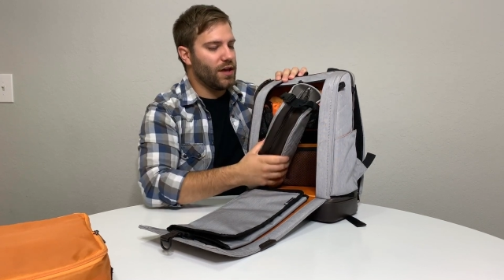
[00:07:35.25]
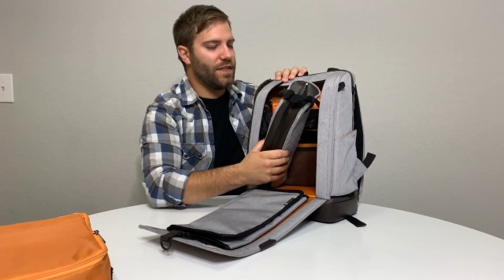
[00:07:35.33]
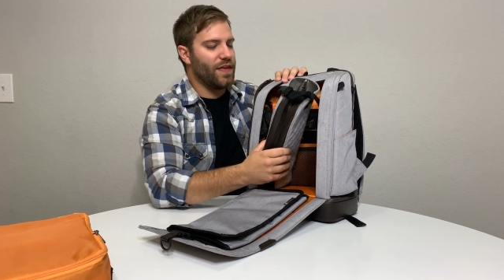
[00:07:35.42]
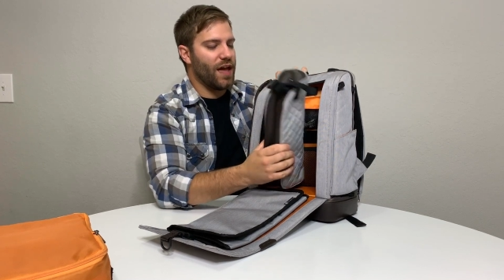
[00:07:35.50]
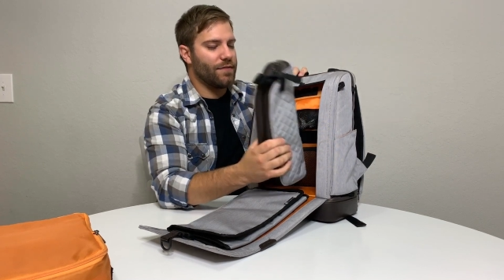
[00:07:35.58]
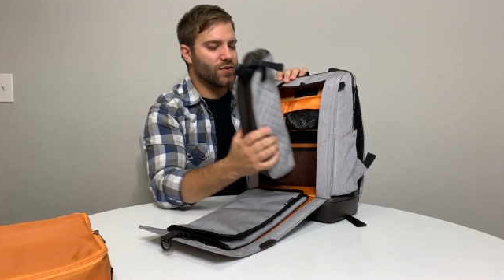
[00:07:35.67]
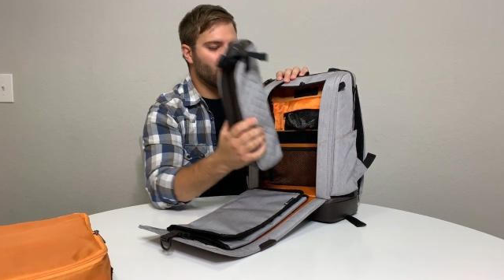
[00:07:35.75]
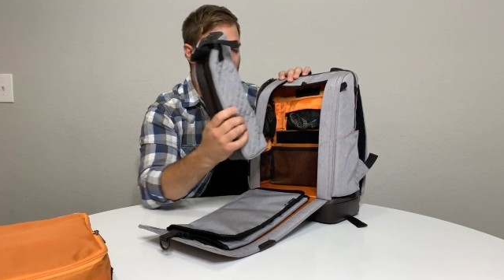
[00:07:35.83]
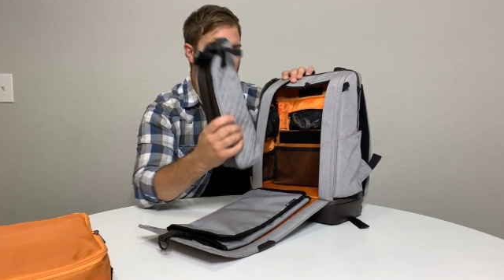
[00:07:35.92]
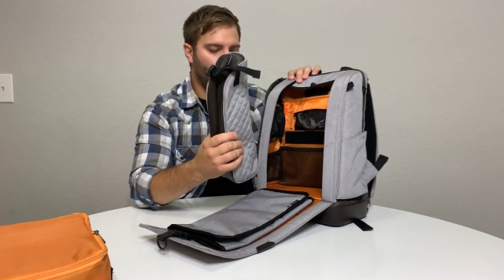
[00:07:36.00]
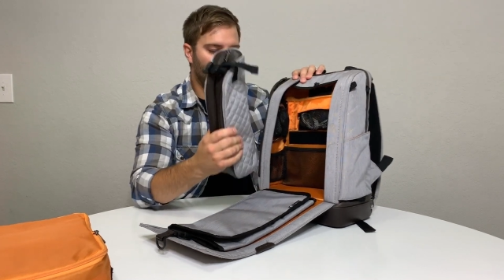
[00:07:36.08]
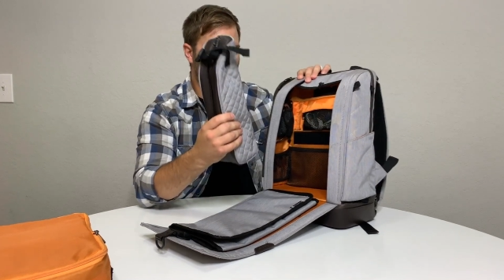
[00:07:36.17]
They have this
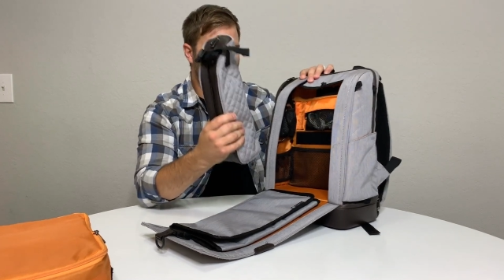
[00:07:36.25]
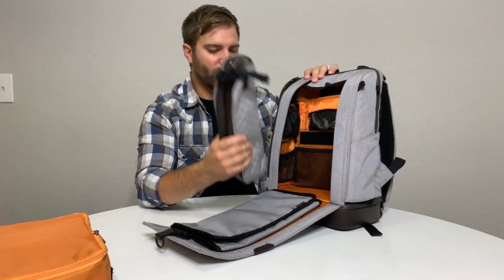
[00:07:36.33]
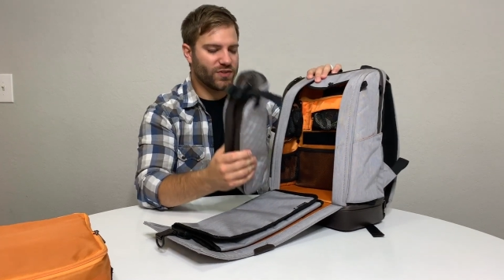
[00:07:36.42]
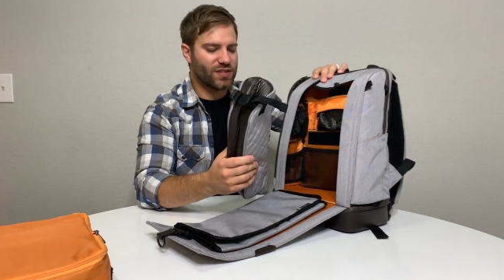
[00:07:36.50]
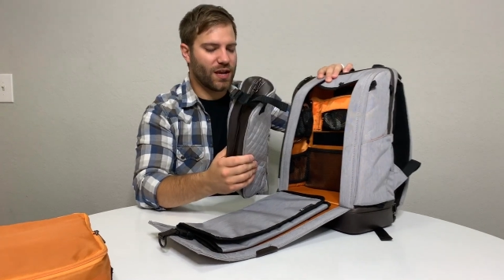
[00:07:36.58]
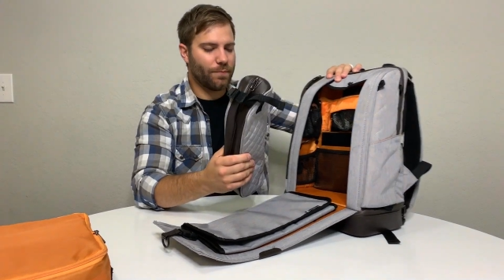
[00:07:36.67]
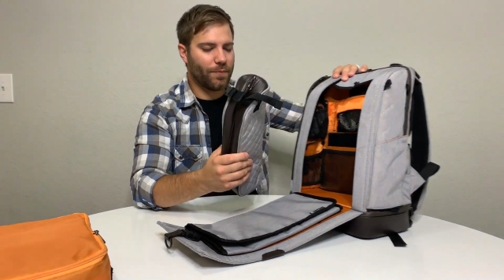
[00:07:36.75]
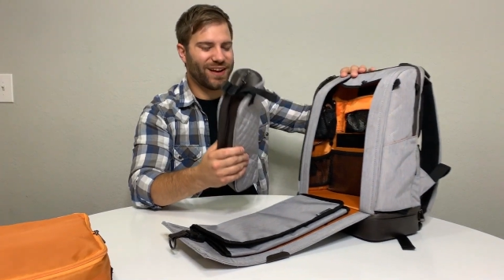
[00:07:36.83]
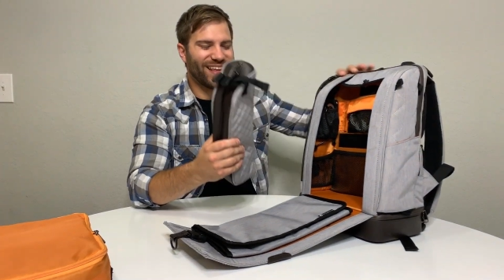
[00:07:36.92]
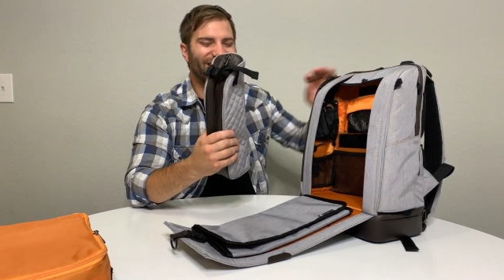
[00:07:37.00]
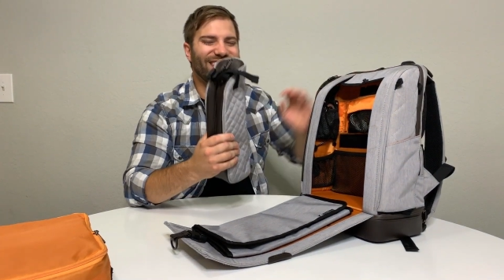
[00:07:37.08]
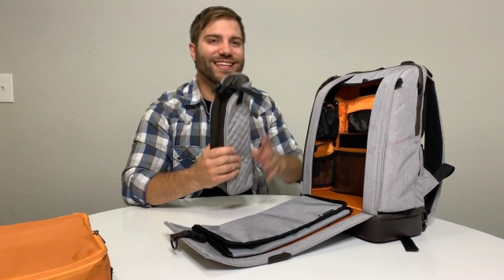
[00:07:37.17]
whole
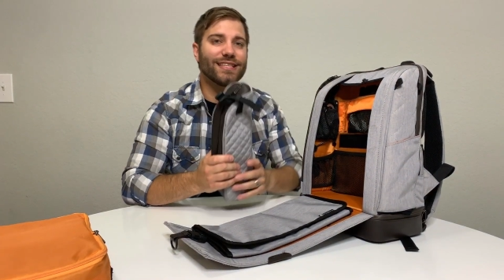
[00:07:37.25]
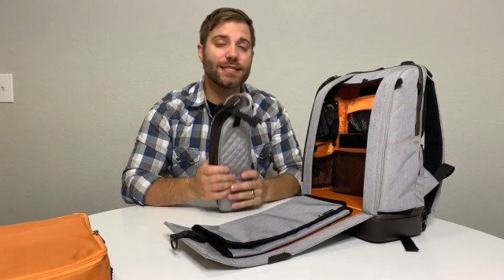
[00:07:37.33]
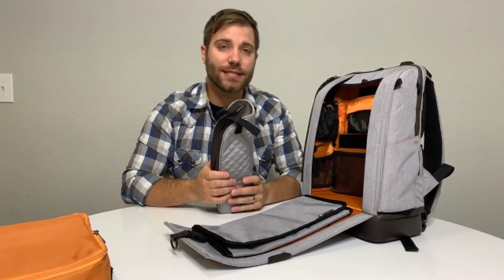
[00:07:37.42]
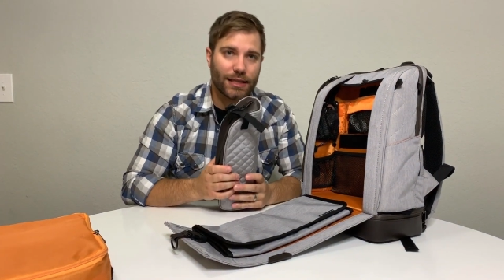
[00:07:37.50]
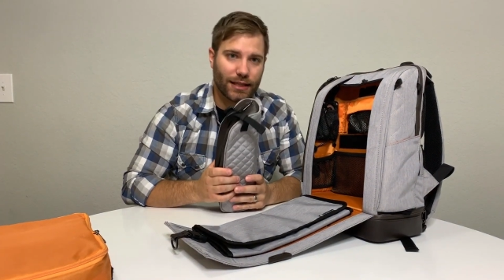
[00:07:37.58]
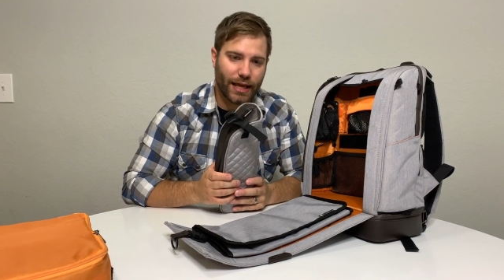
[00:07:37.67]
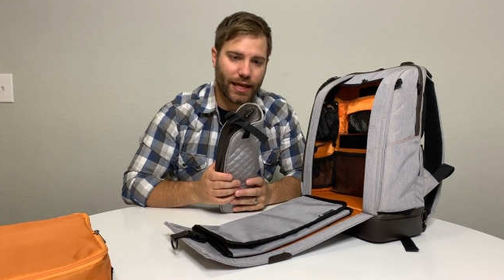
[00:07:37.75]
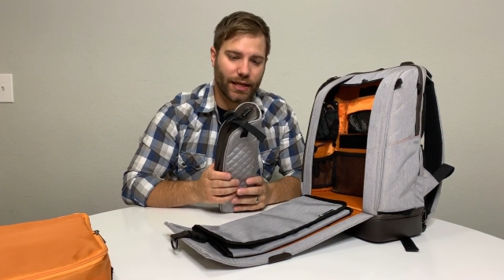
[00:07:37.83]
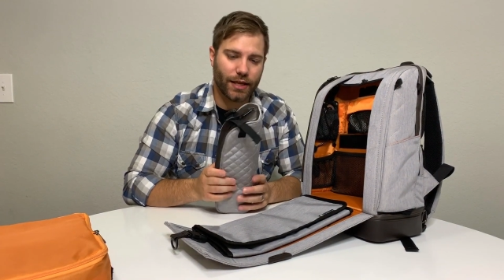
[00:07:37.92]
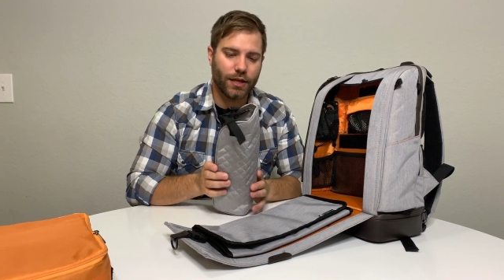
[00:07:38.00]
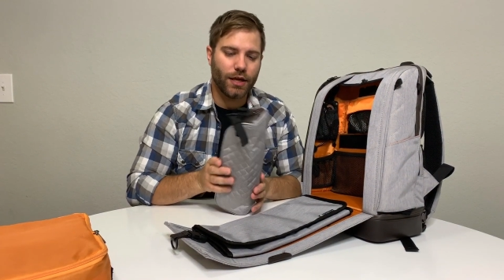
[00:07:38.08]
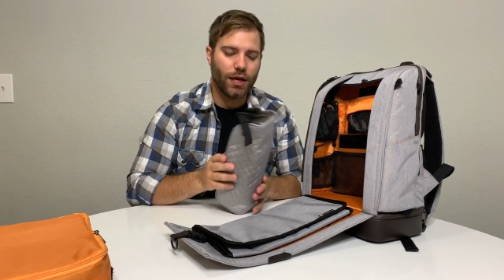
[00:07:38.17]
separate
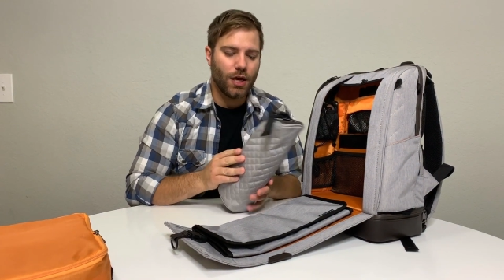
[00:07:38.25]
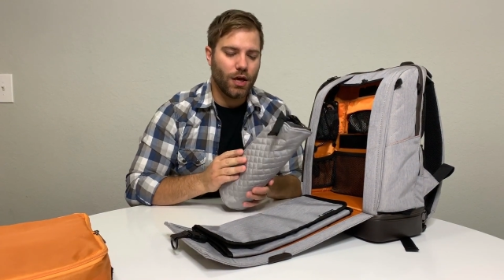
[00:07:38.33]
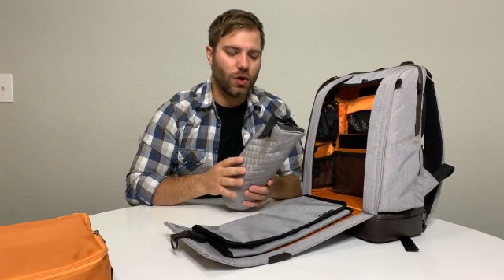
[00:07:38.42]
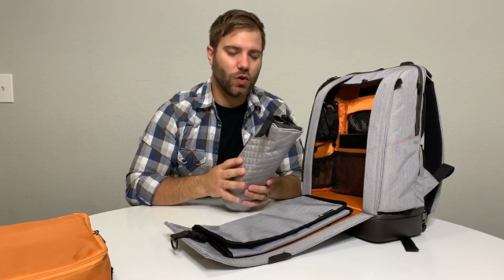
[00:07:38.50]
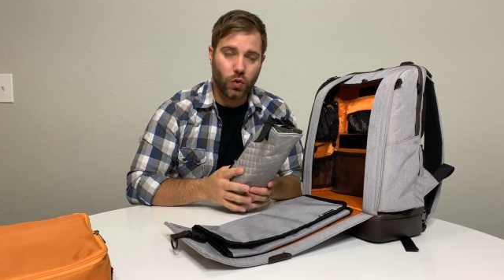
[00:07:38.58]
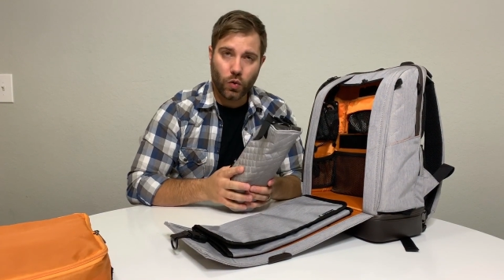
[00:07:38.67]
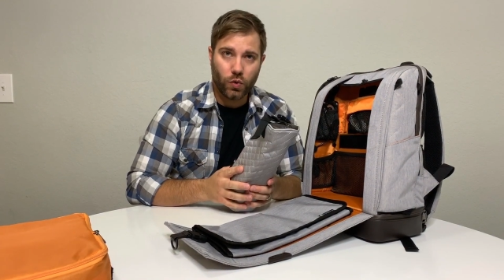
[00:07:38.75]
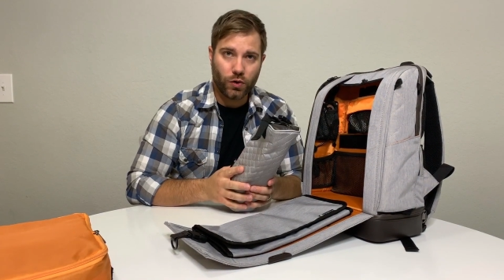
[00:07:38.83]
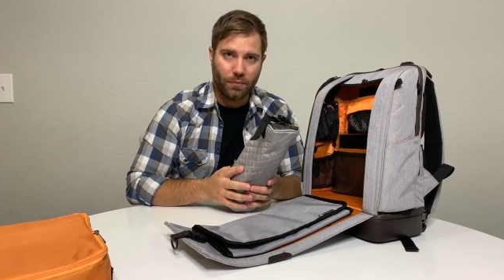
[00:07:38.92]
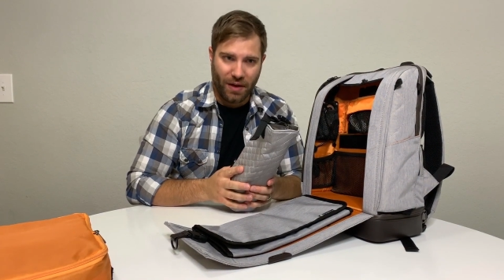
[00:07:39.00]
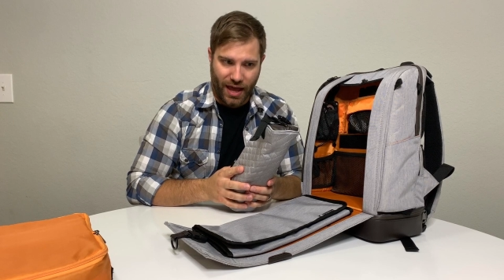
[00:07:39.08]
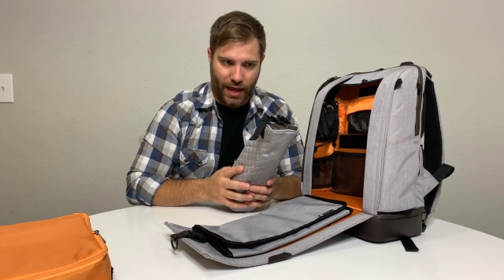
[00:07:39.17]
insulated
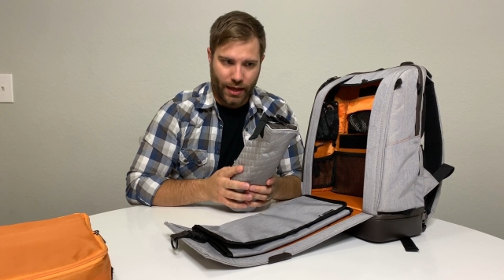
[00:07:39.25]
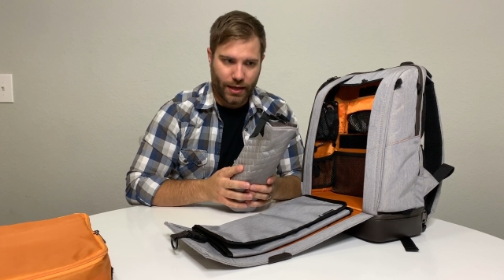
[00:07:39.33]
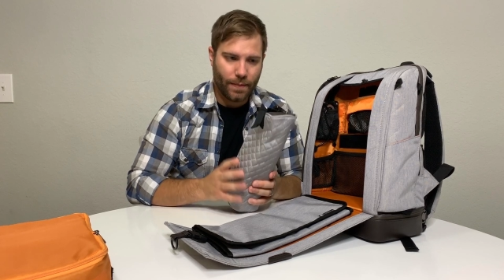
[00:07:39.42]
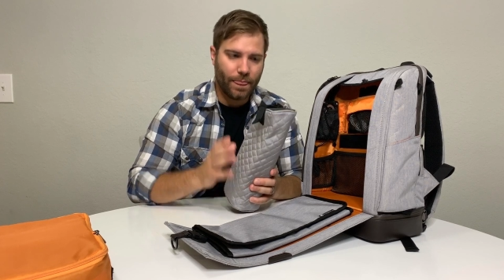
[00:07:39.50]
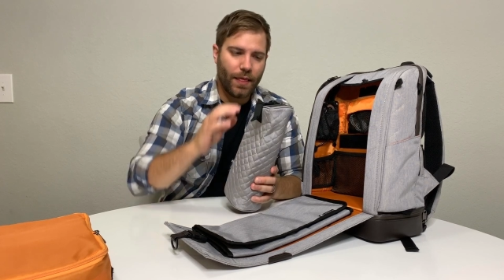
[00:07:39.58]
cooler bag.